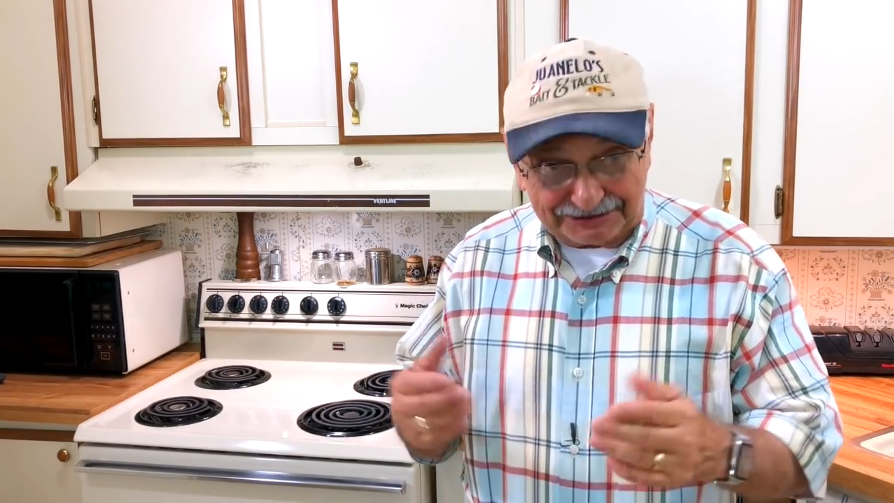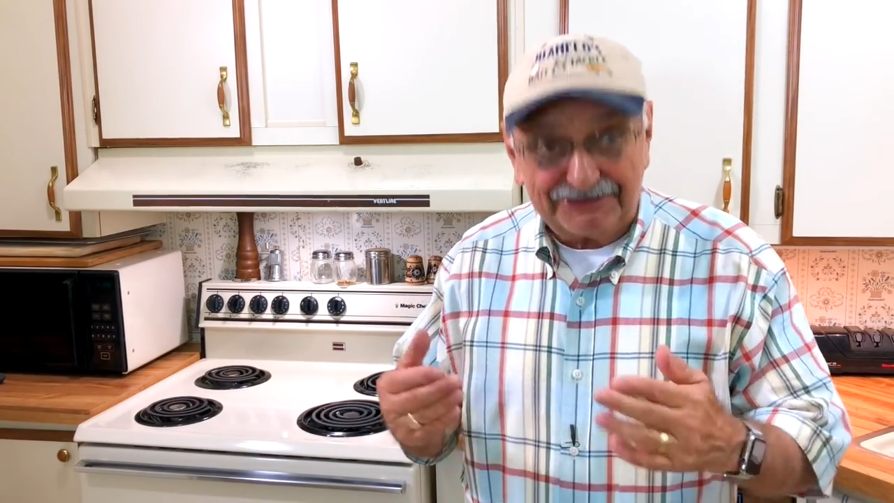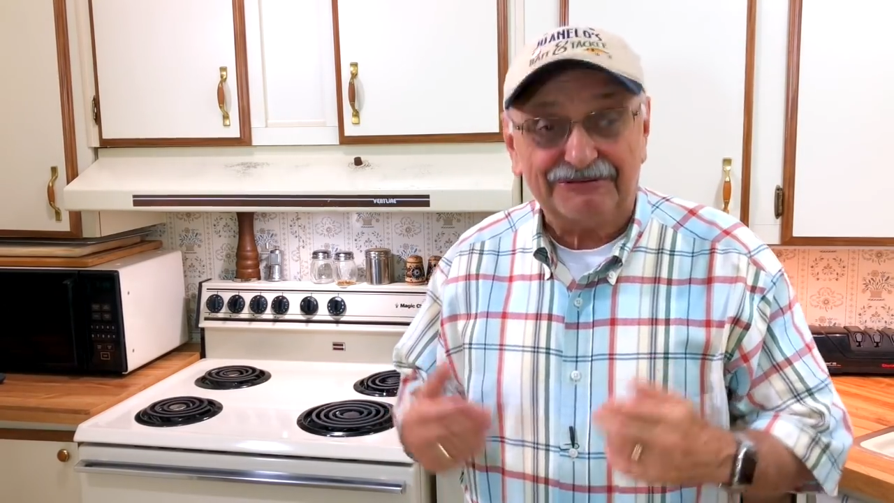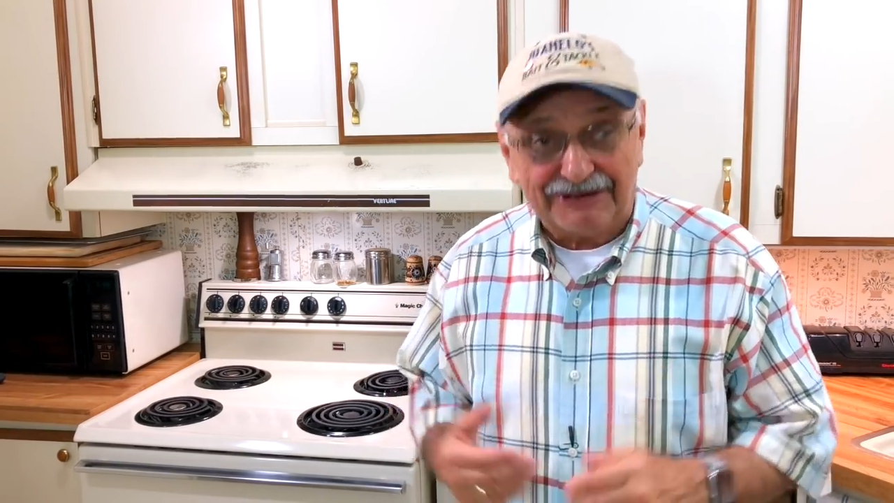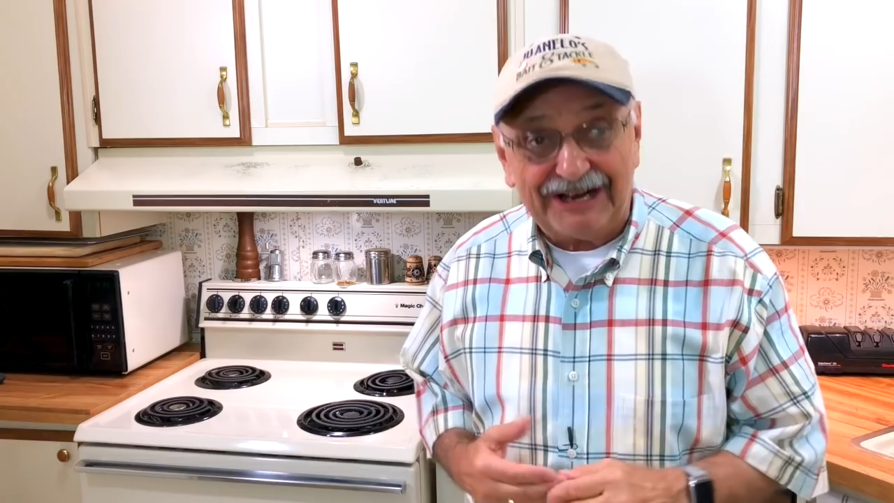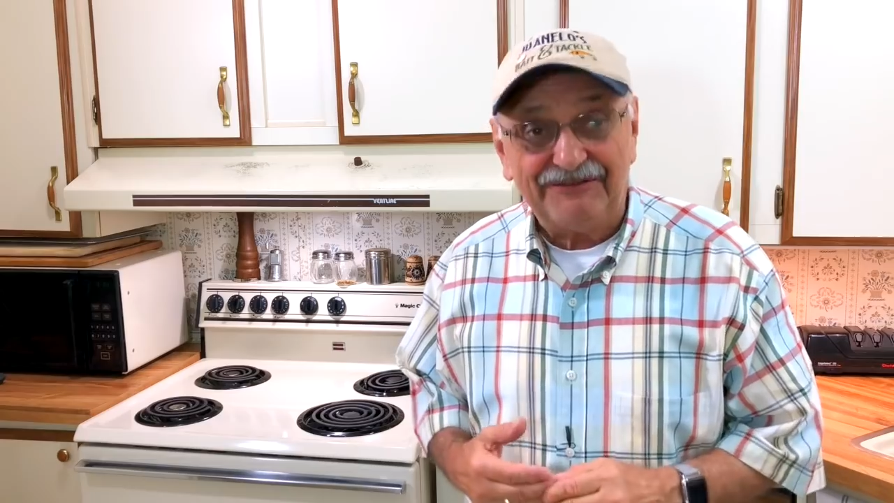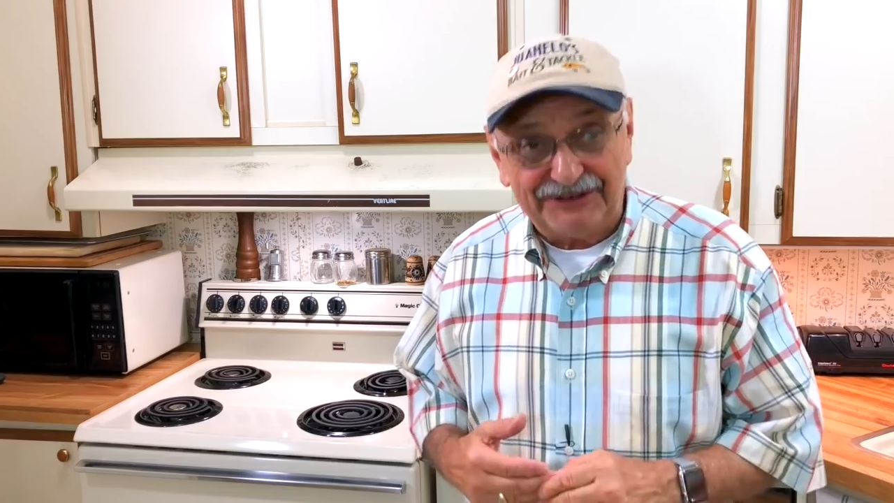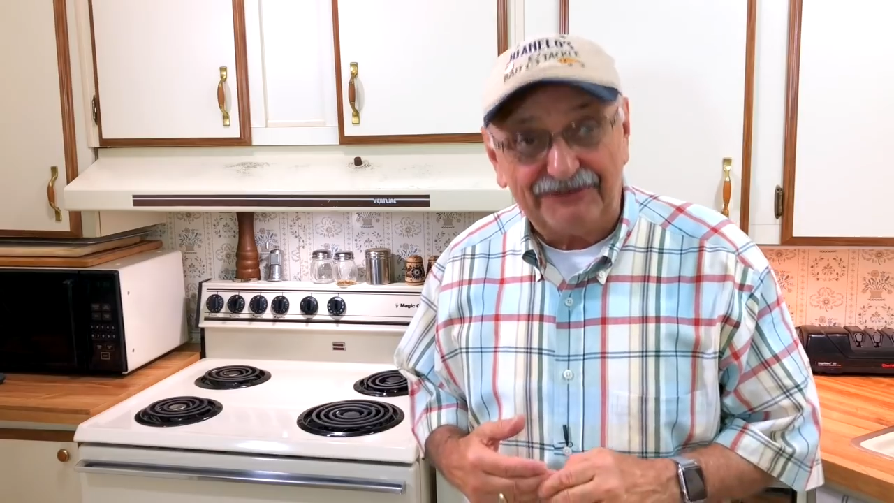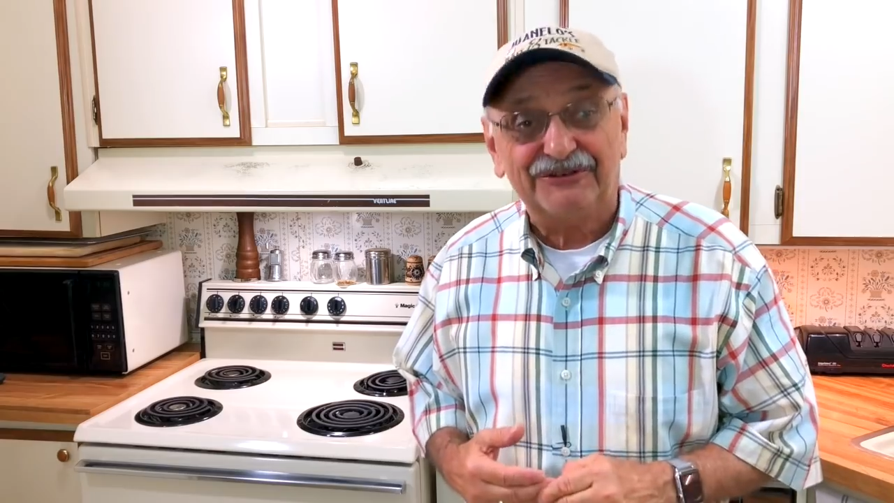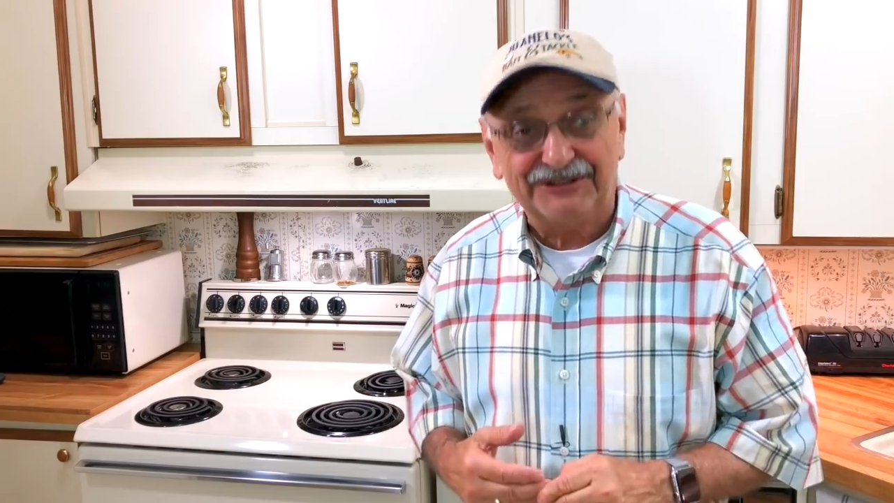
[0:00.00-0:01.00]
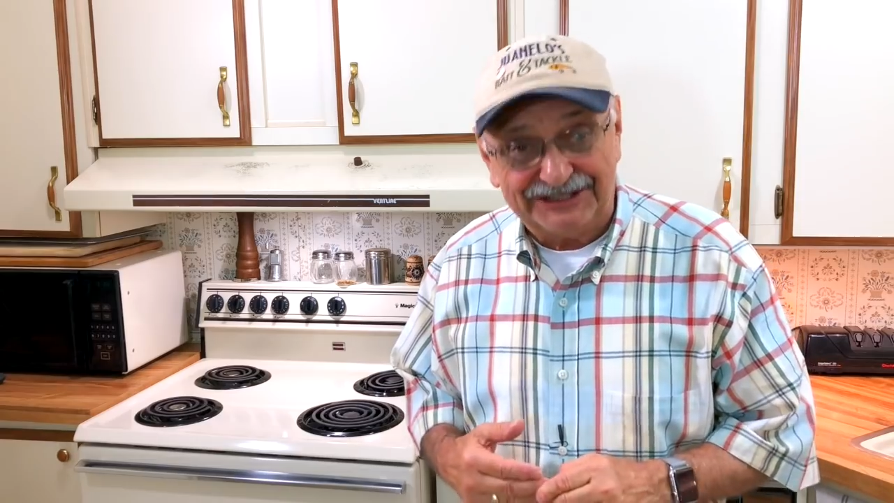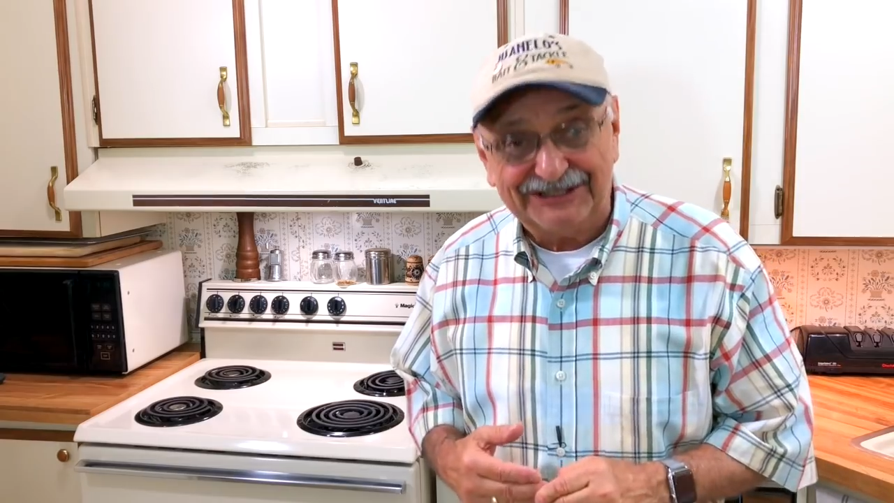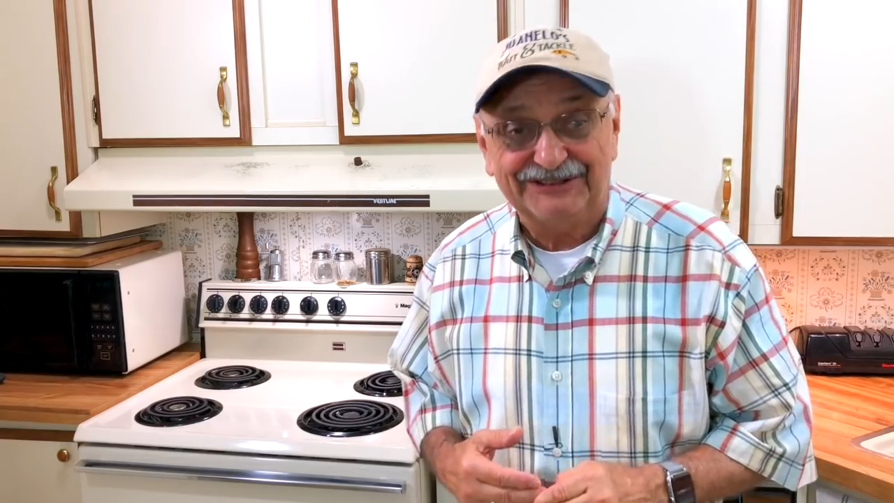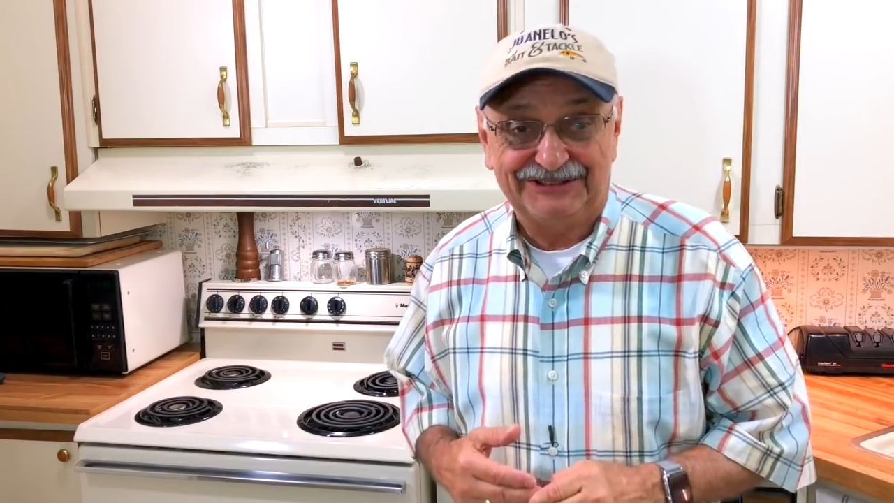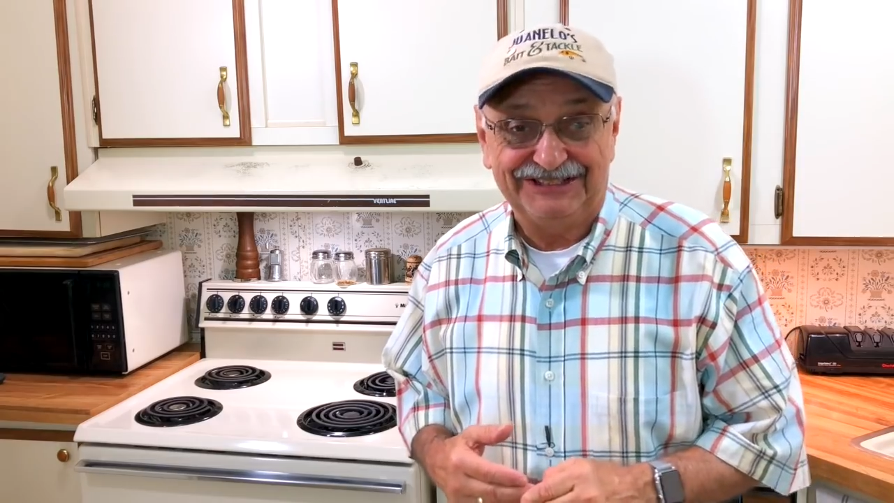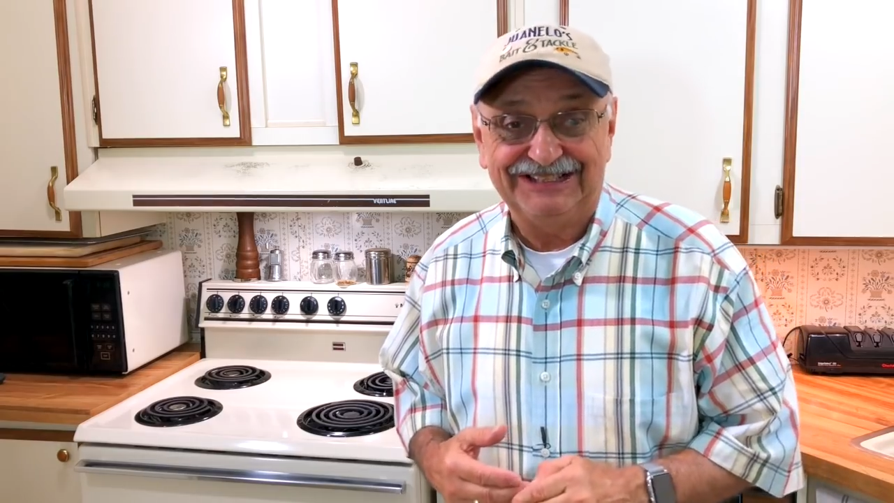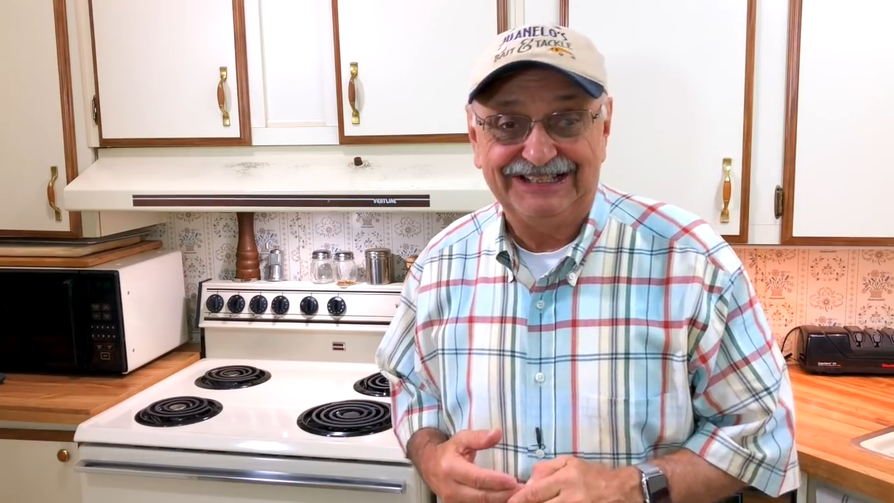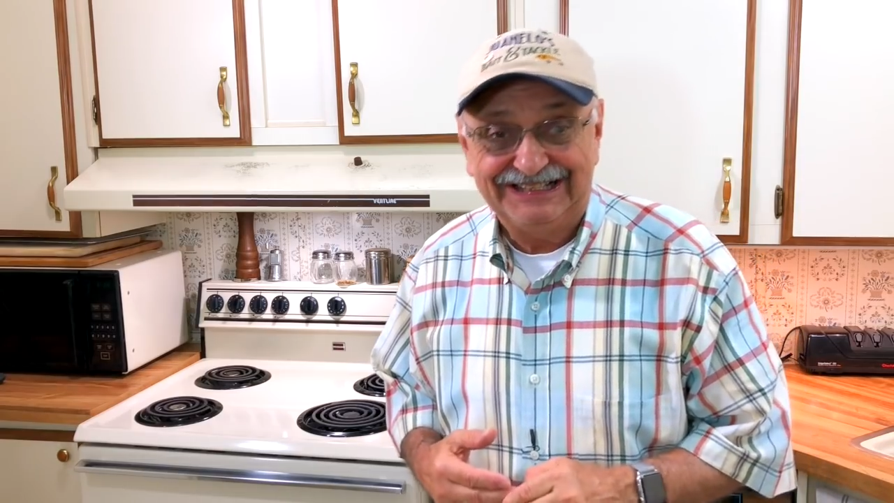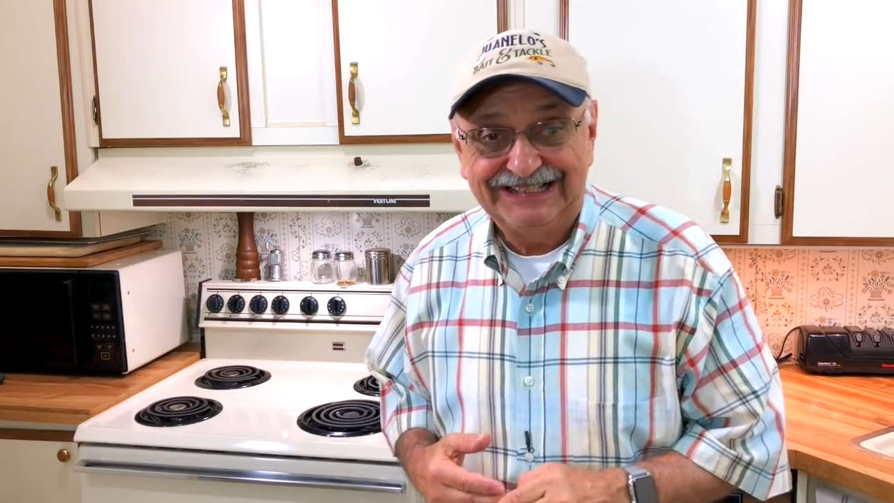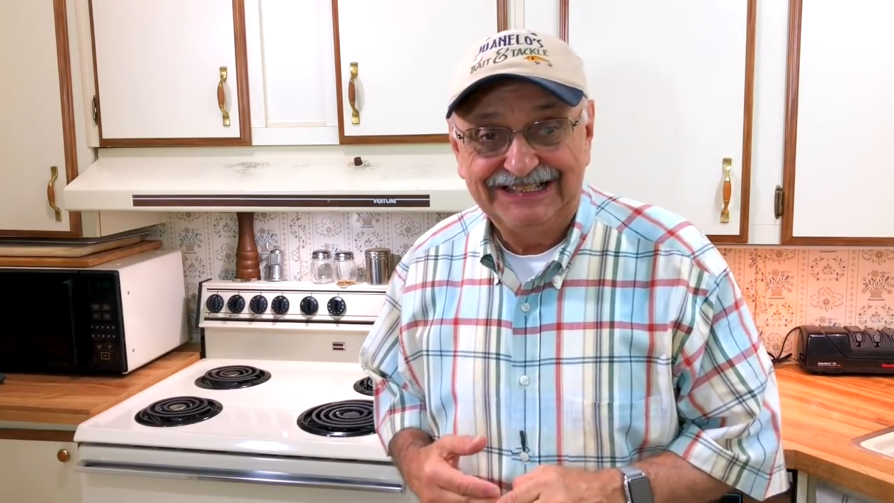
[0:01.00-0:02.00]
to arrive here for dinner
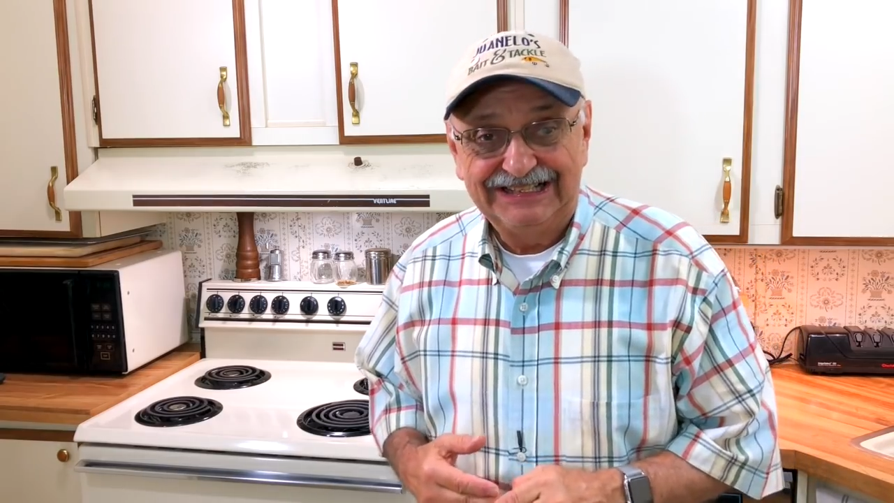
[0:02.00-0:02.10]
tonight.